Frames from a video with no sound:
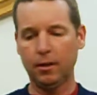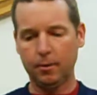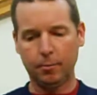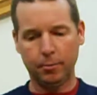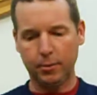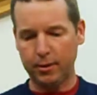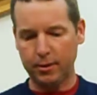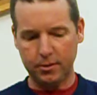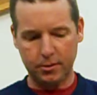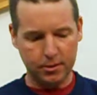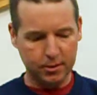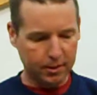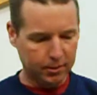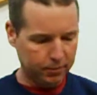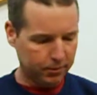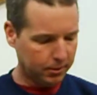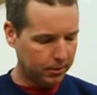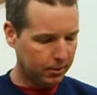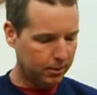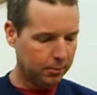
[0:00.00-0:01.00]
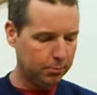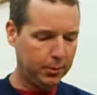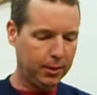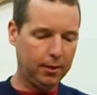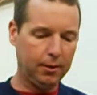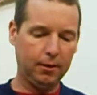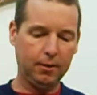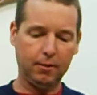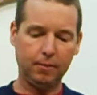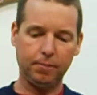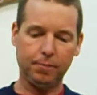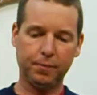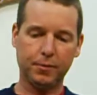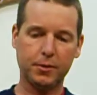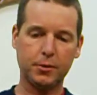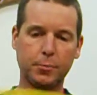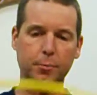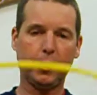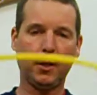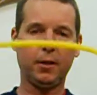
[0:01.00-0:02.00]
but it's never going to be,
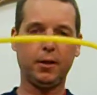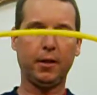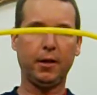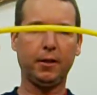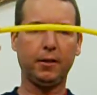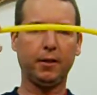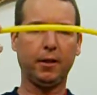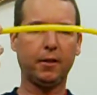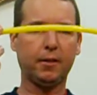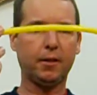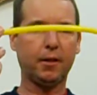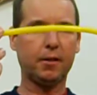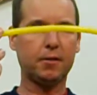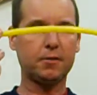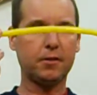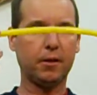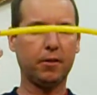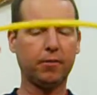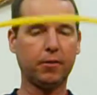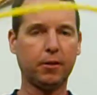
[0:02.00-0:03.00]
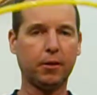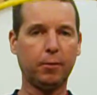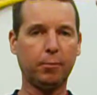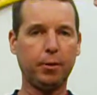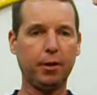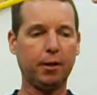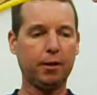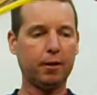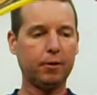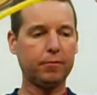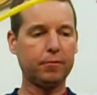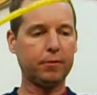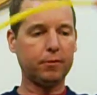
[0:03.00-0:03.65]
small line like that's never going to be enough